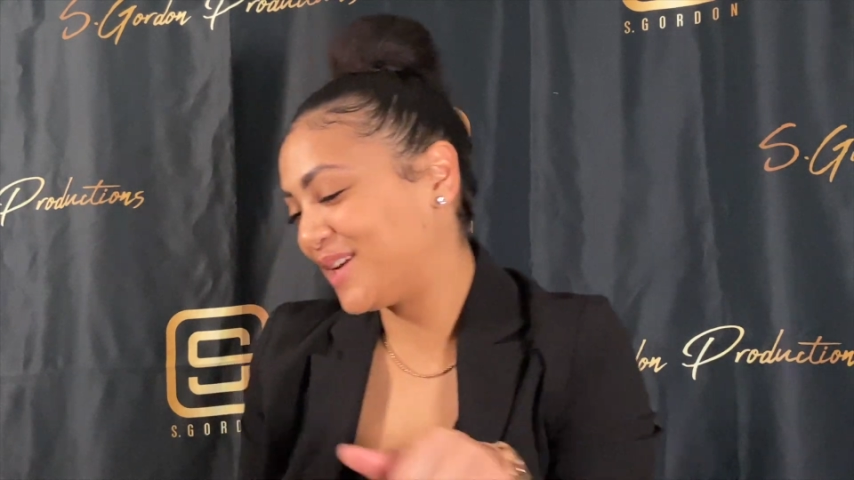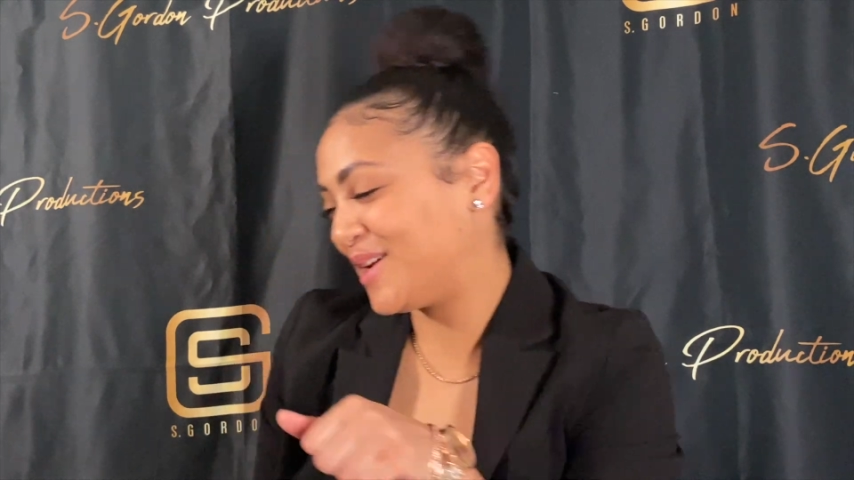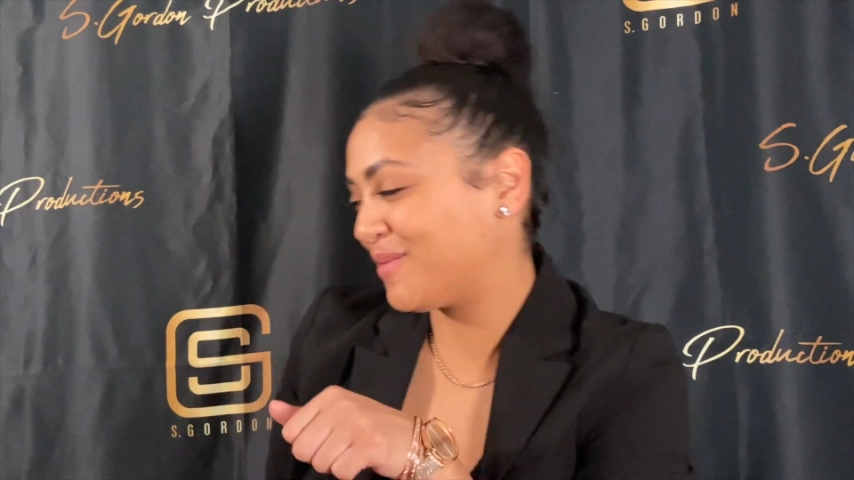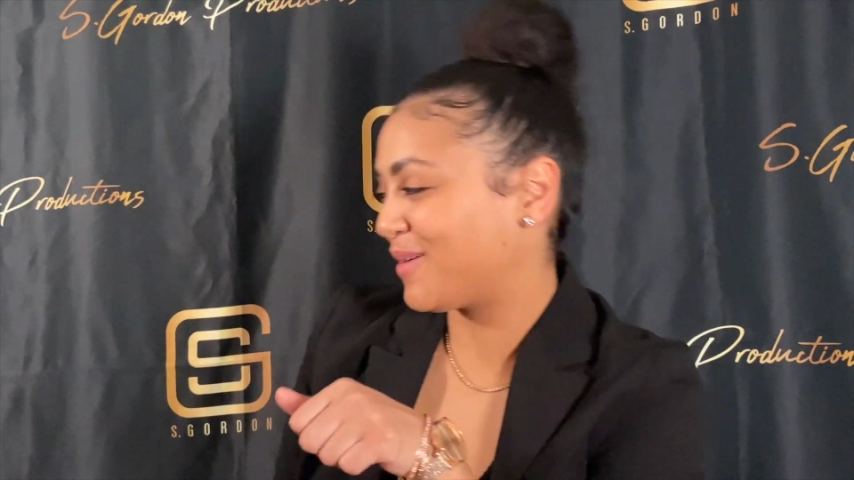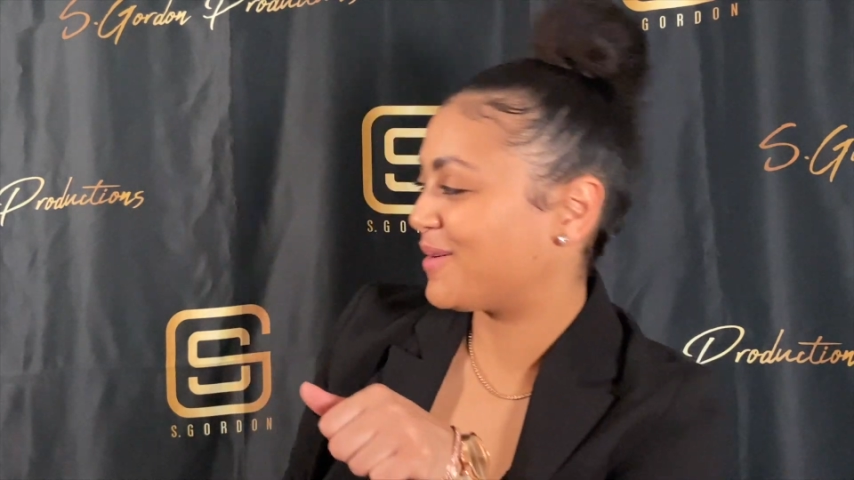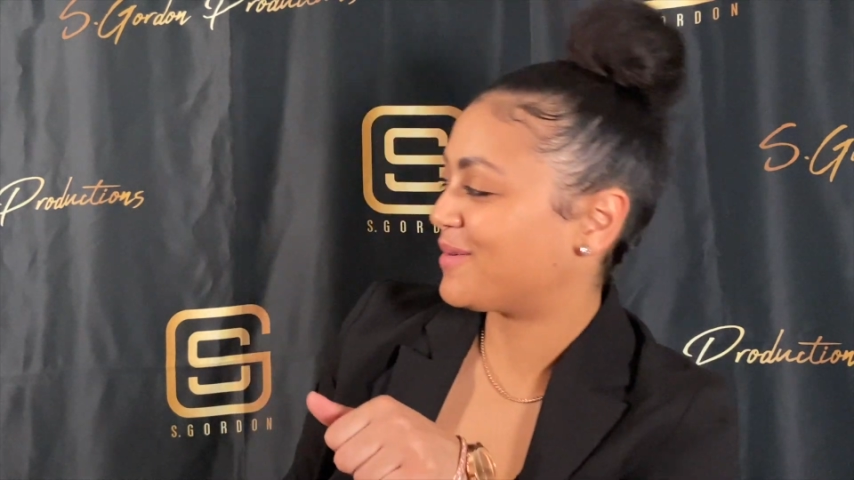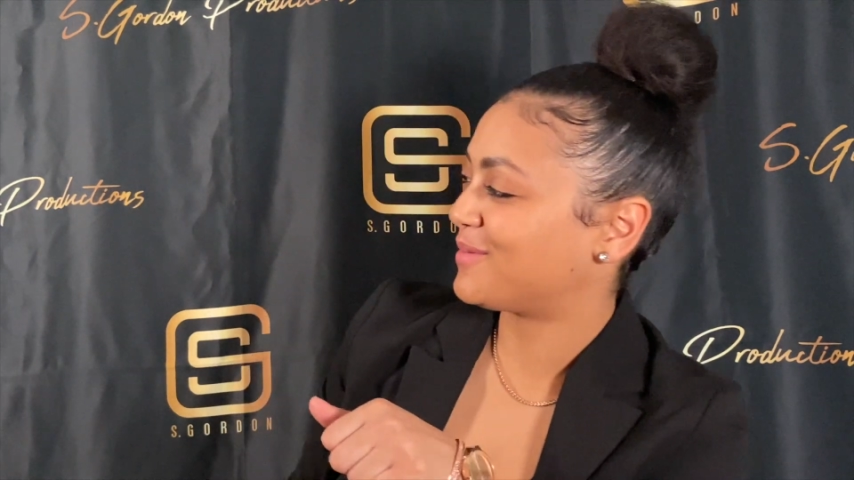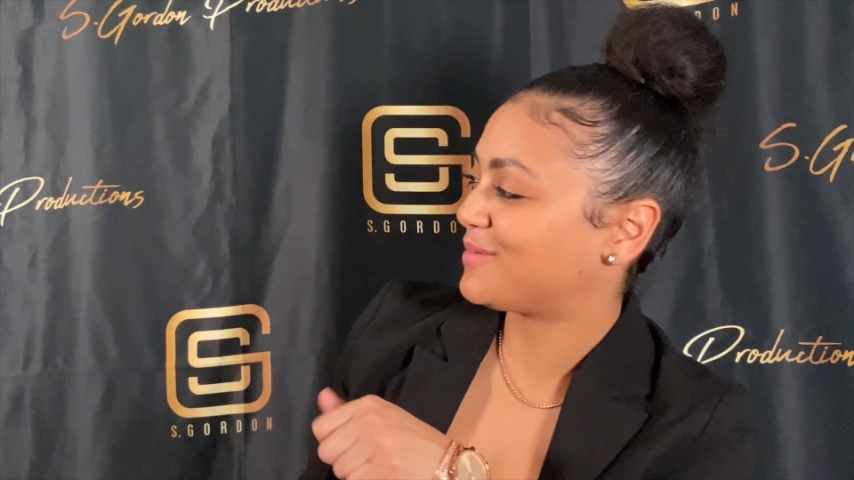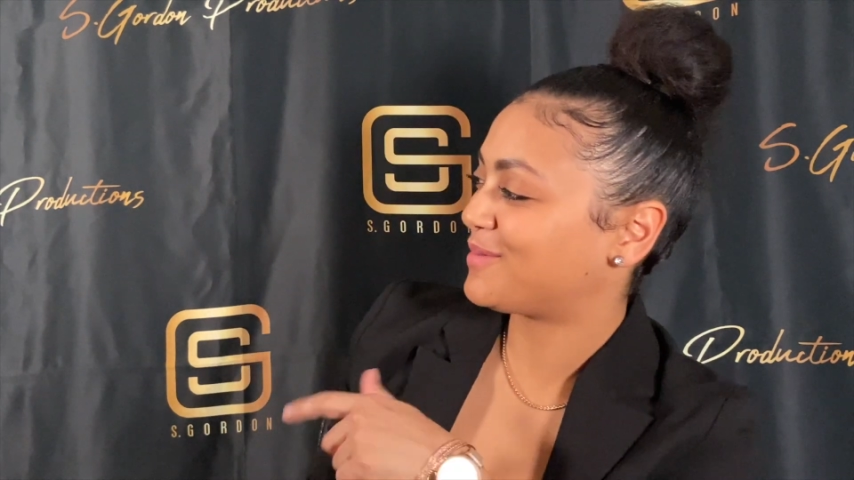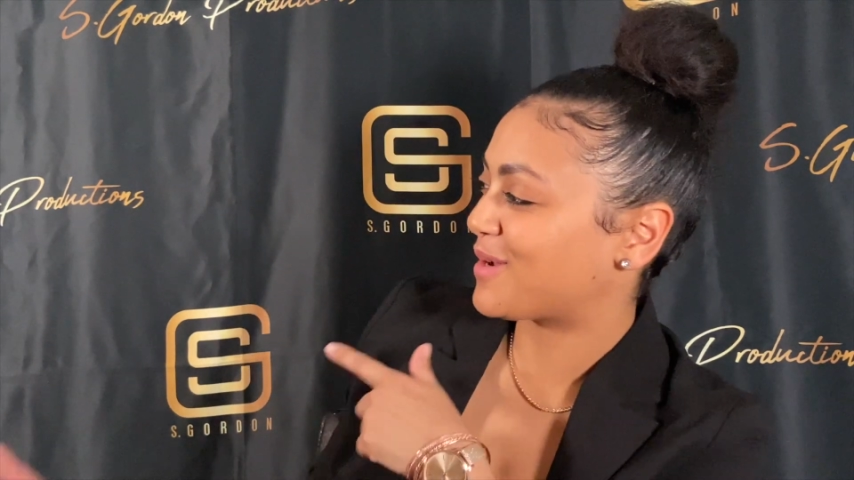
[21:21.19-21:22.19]
Lee
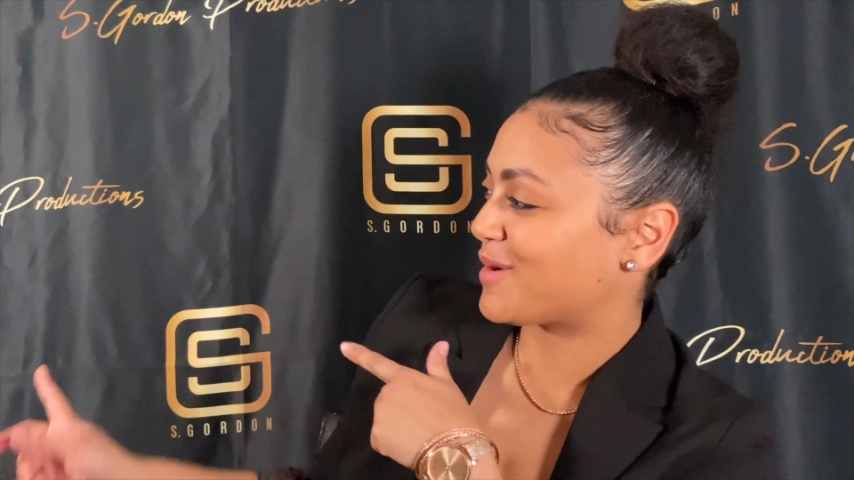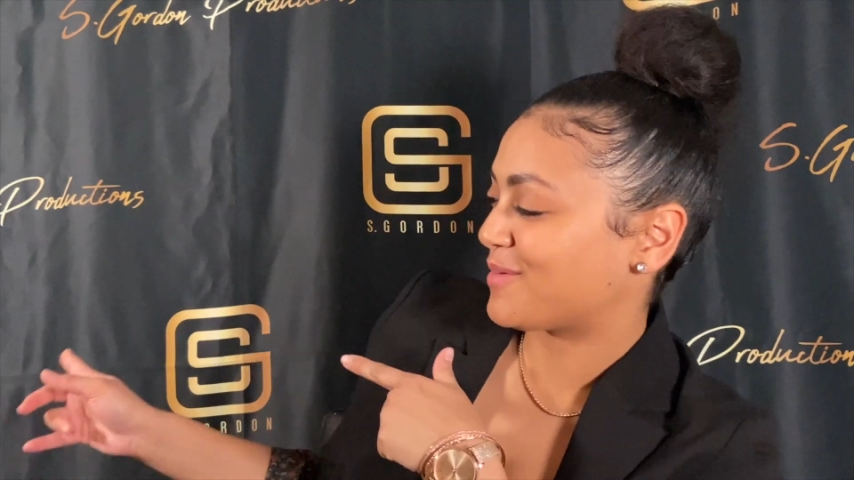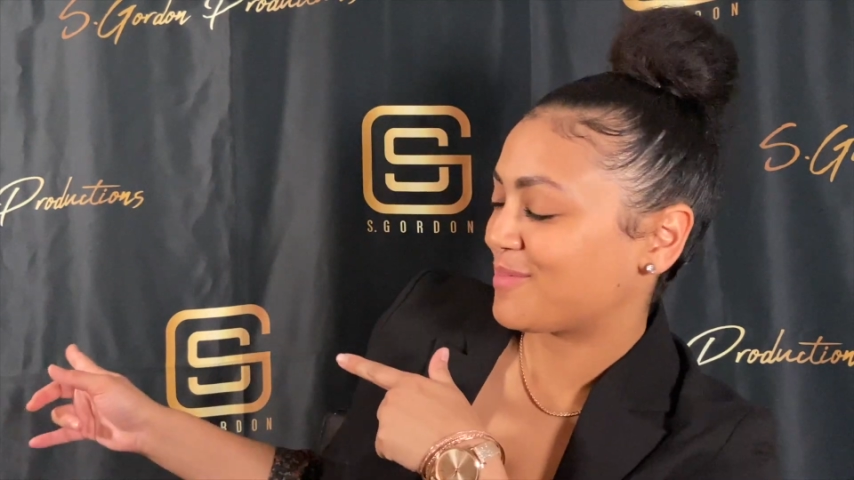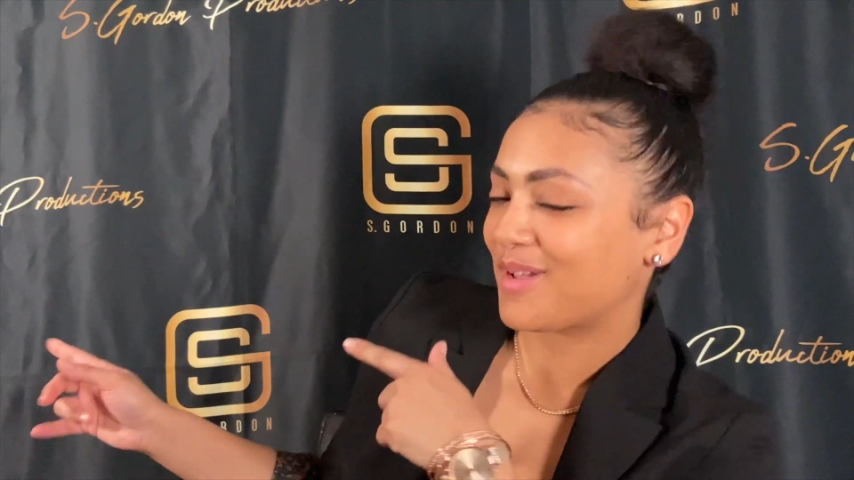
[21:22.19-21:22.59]
Road, you know,